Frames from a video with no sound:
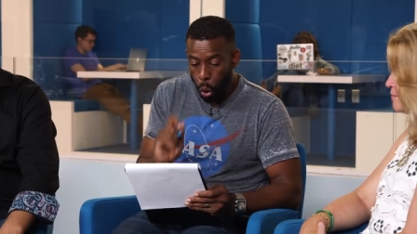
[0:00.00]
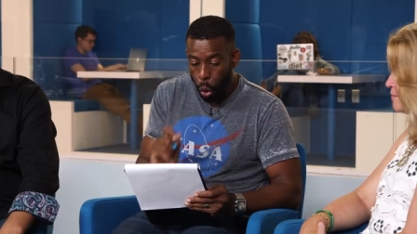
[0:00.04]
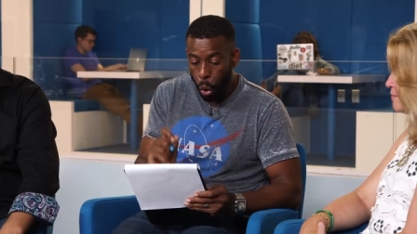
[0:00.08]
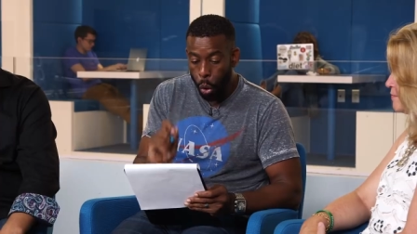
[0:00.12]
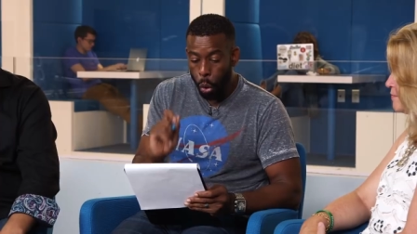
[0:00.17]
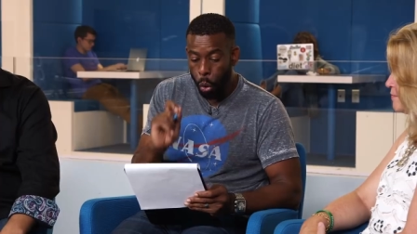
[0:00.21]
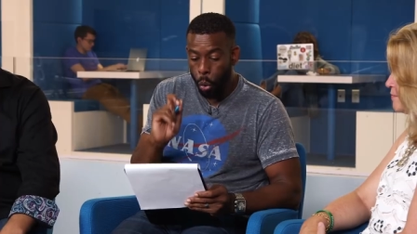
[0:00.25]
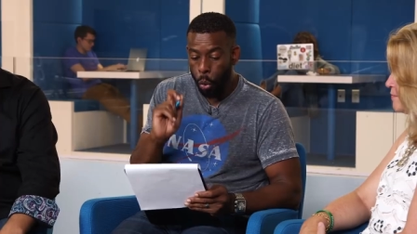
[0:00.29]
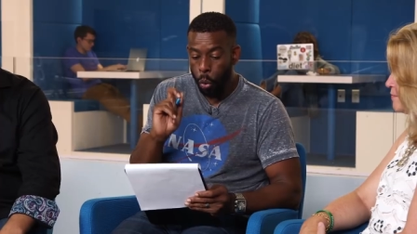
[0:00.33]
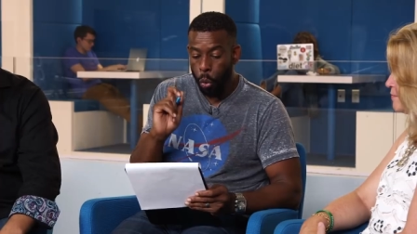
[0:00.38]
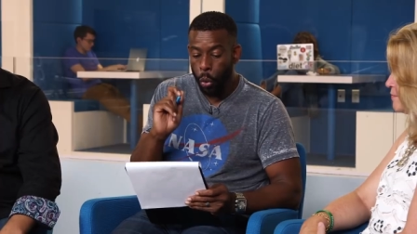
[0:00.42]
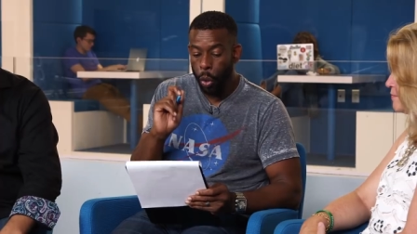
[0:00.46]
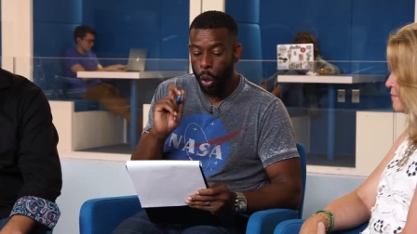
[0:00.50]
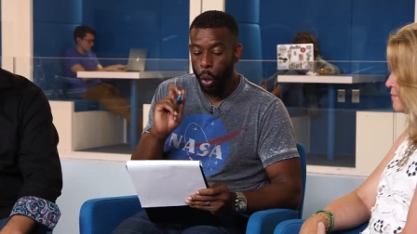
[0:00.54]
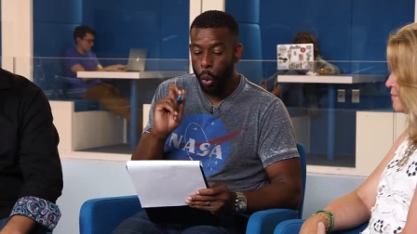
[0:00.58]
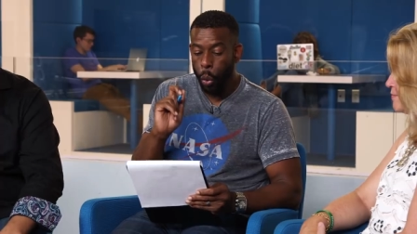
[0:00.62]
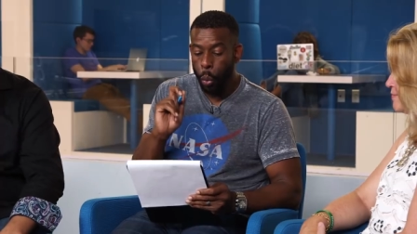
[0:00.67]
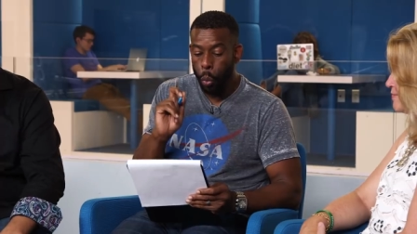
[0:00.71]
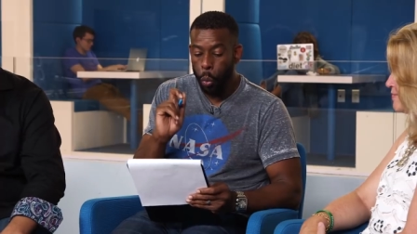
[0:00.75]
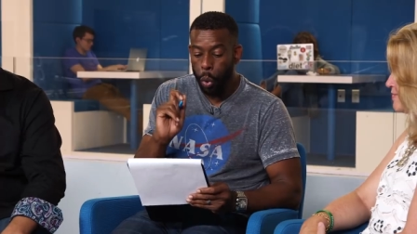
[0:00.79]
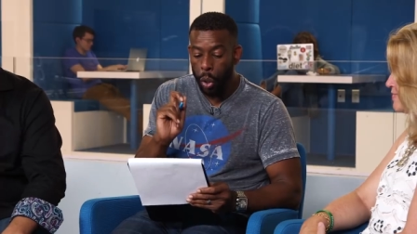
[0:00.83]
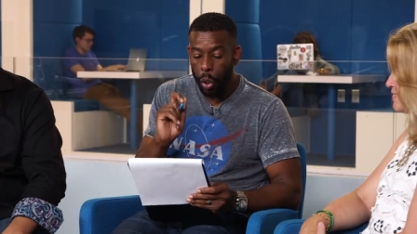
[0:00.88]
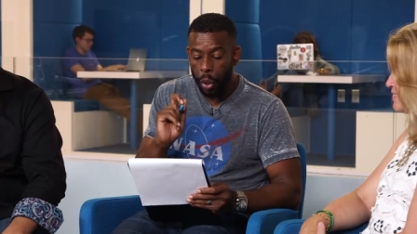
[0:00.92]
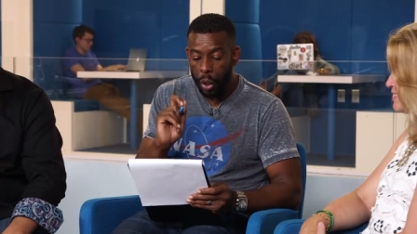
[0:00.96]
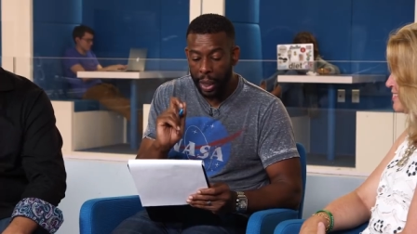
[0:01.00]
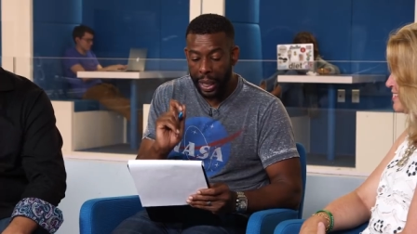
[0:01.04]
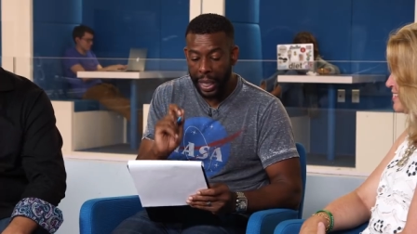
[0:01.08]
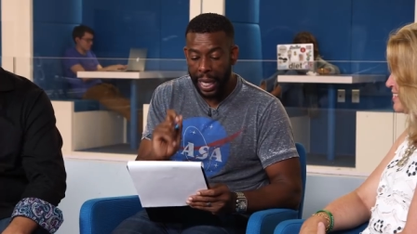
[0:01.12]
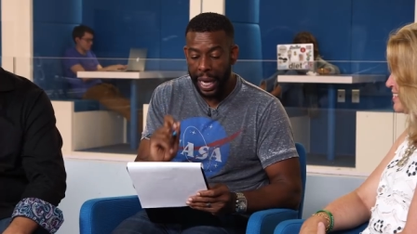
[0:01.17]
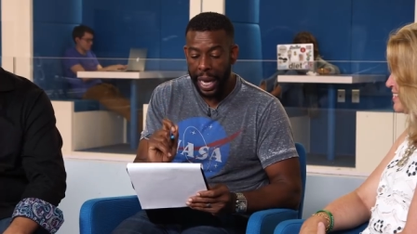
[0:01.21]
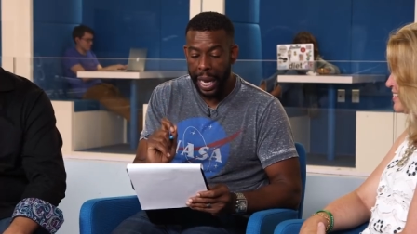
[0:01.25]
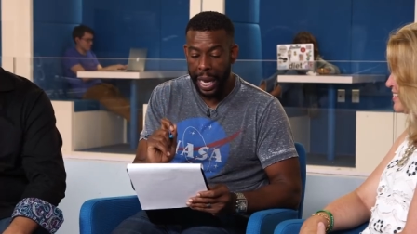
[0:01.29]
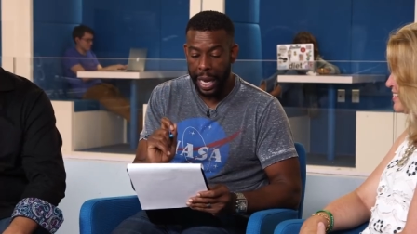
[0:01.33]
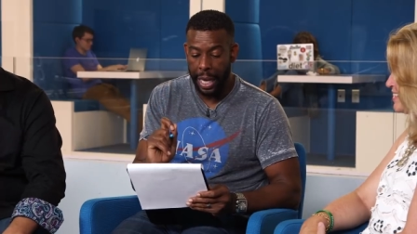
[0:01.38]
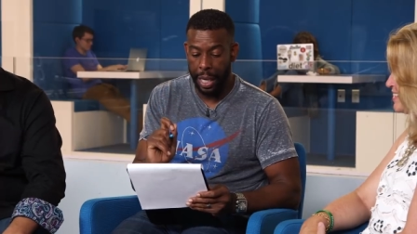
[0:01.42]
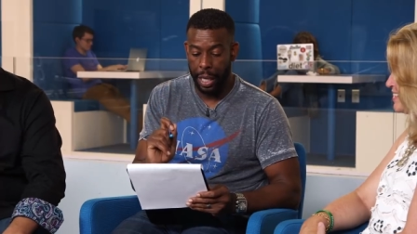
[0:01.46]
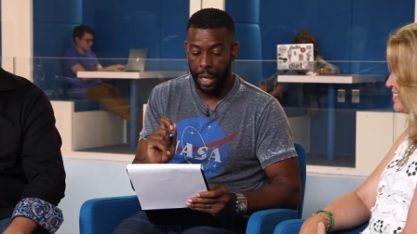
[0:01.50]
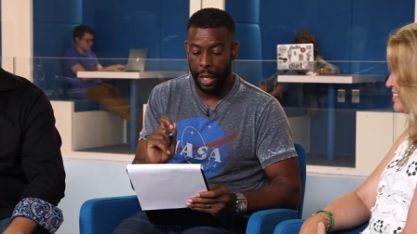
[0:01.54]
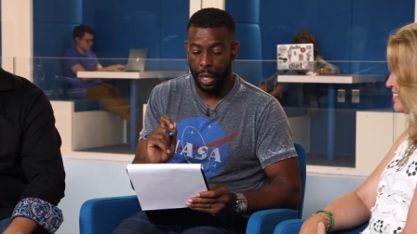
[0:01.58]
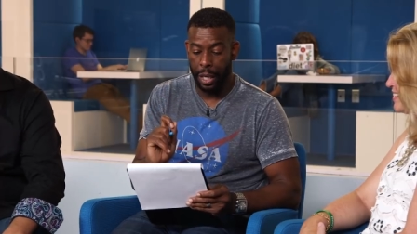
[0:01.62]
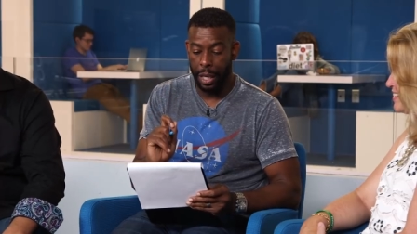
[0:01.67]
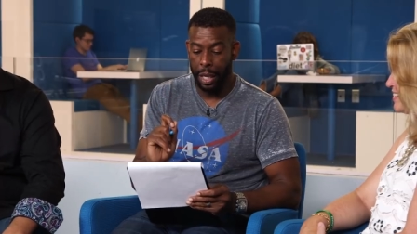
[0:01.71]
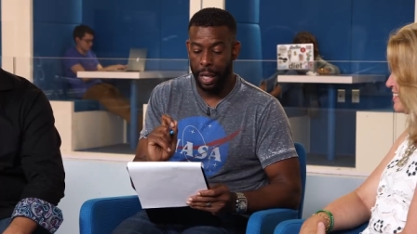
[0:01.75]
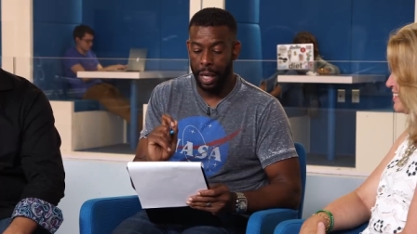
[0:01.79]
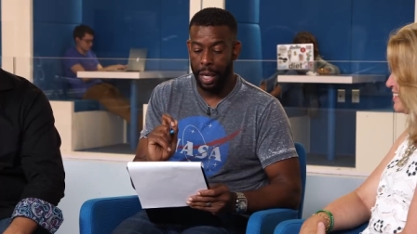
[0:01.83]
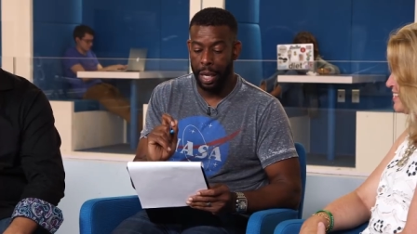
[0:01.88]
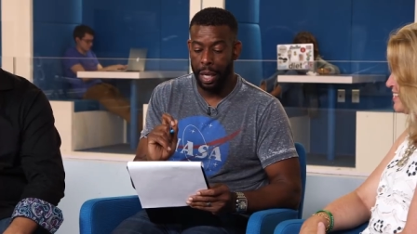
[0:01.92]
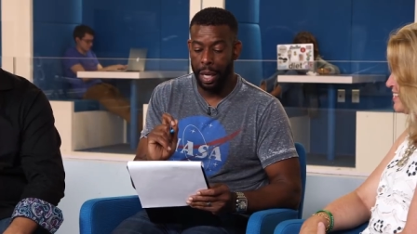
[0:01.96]
who will get
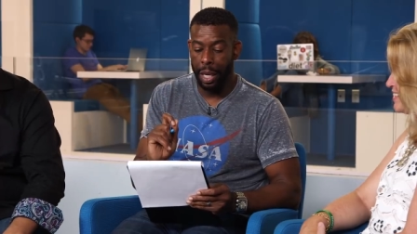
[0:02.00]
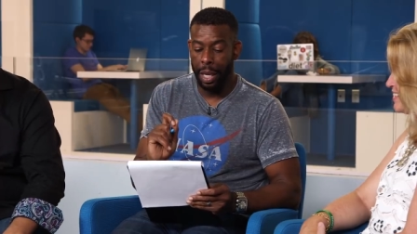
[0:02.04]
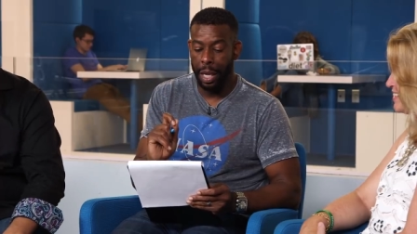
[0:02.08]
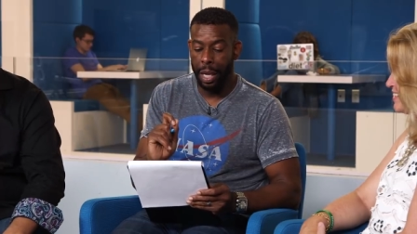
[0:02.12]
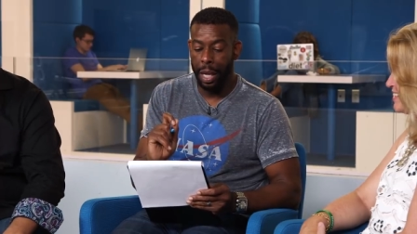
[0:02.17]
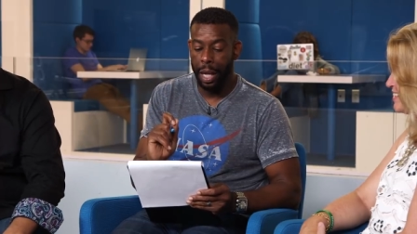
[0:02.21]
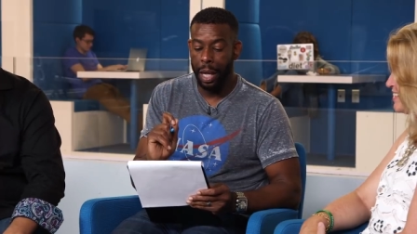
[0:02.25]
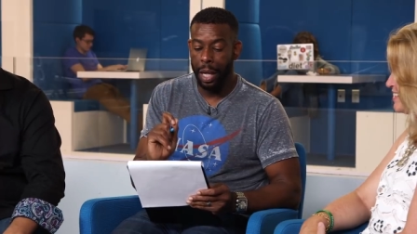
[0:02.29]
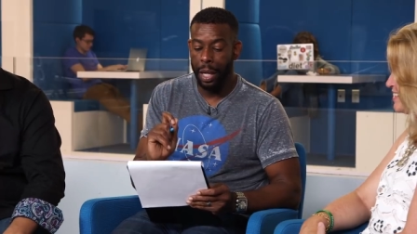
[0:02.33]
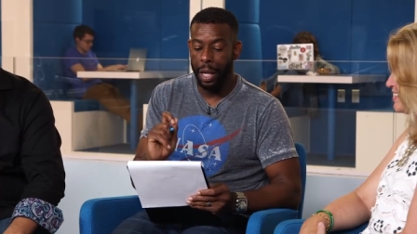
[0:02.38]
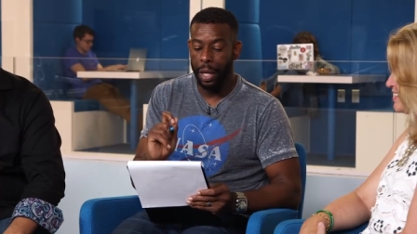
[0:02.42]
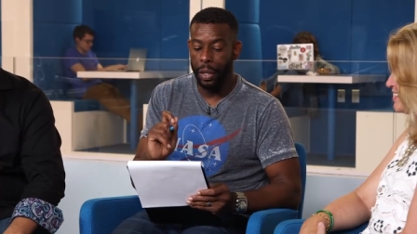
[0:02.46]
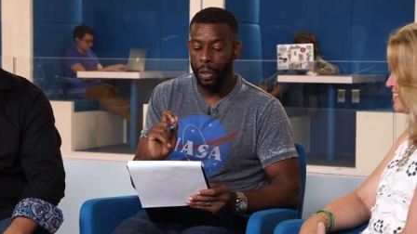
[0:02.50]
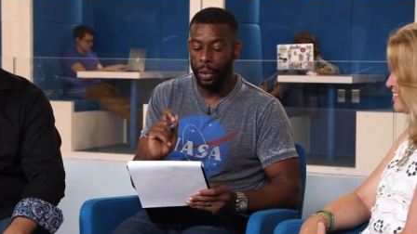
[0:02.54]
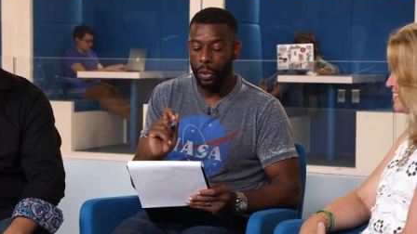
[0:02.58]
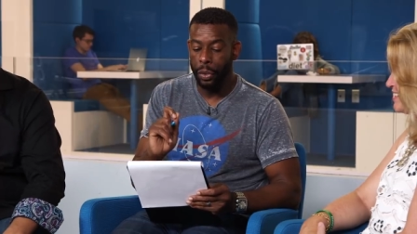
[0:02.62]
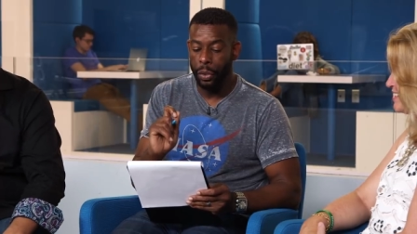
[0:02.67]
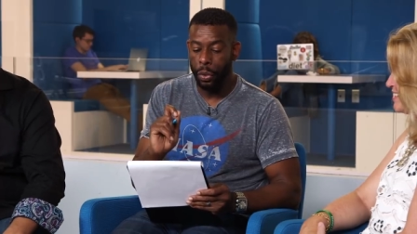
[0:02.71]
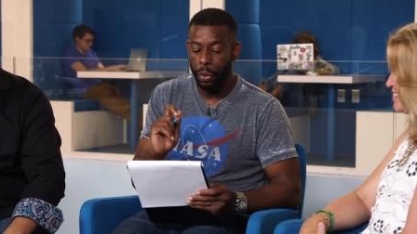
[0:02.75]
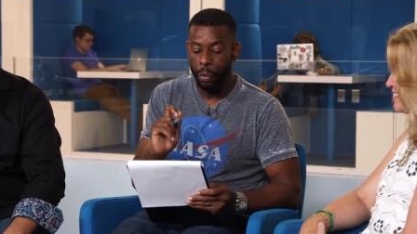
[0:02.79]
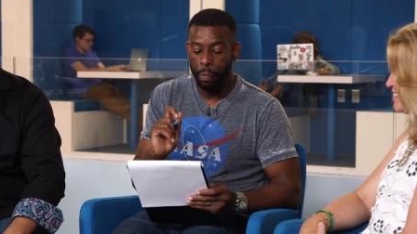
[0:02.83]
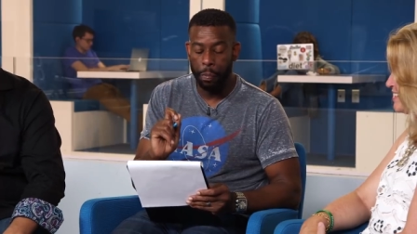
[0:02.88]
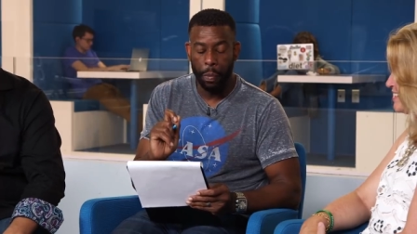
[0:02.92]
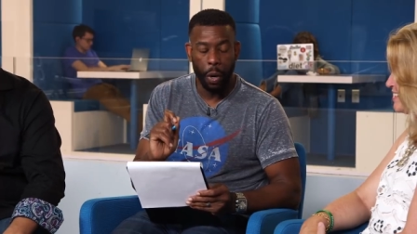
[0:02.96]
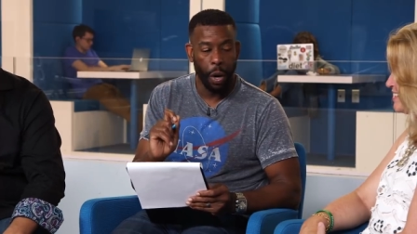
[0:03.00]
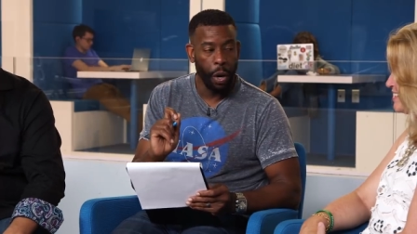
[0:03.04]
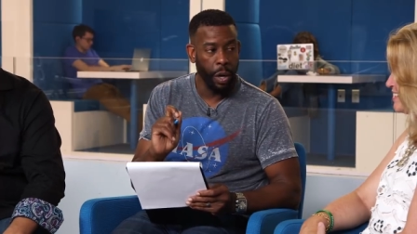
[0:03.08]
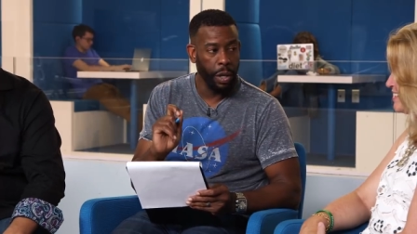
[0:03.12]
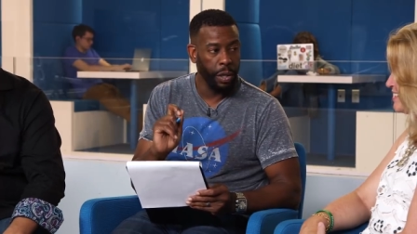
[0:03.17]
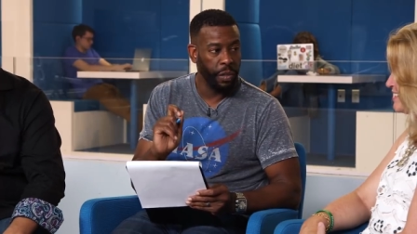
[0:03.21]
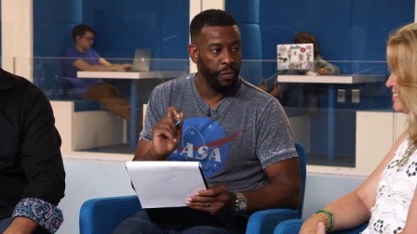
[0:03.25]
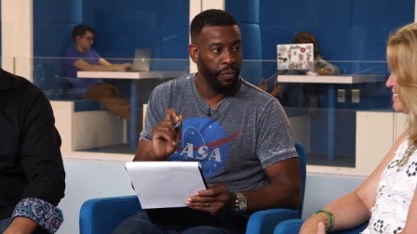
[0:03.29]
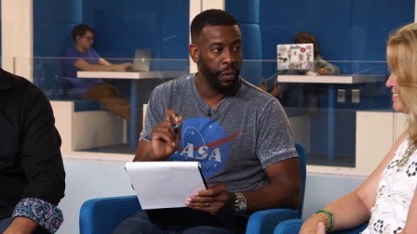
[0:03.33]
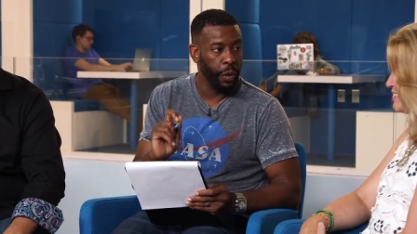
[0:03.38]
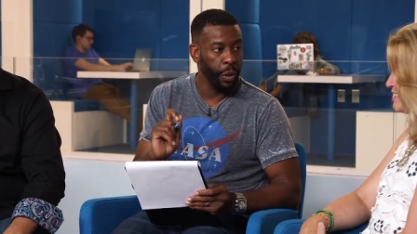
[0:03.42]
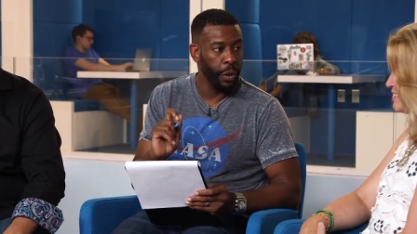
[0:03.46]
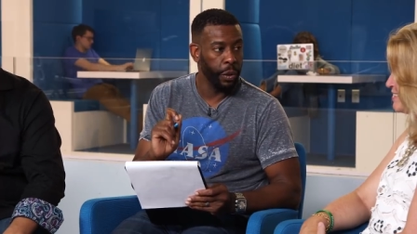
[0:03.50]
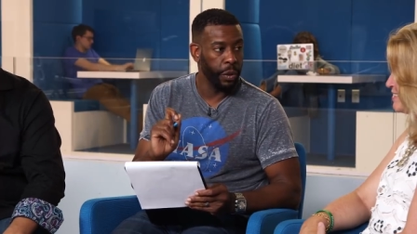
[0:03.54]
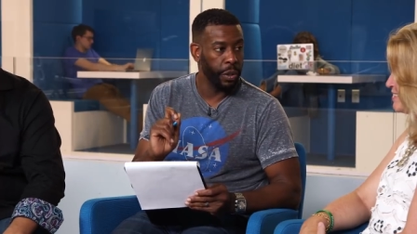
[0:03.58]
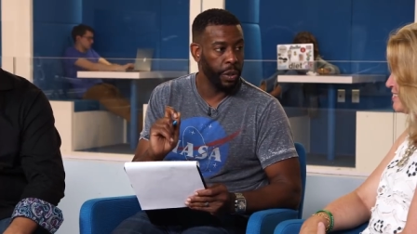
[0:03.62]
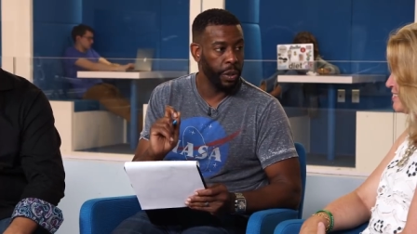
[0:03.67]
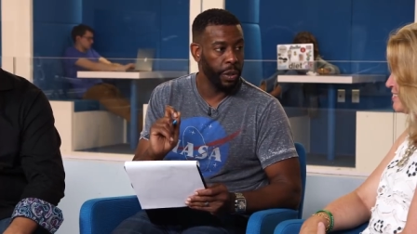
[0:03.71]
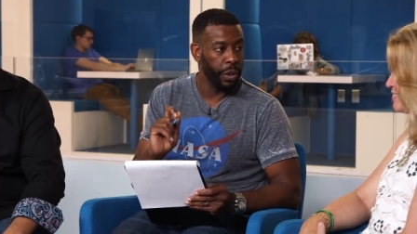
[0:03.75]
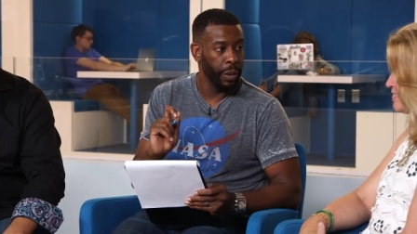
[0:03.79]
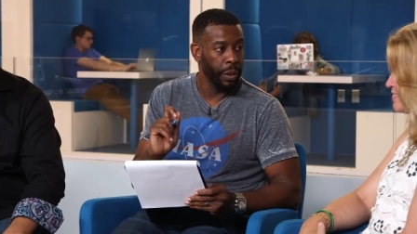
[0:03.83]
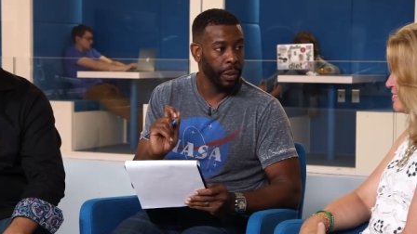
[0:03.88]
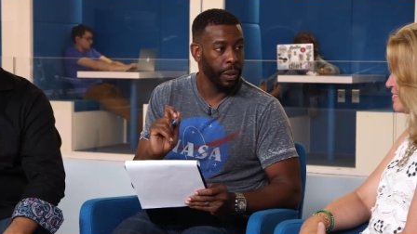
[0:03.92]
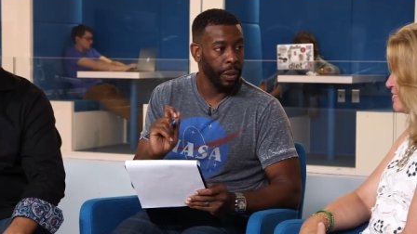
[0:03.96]
to Mars first?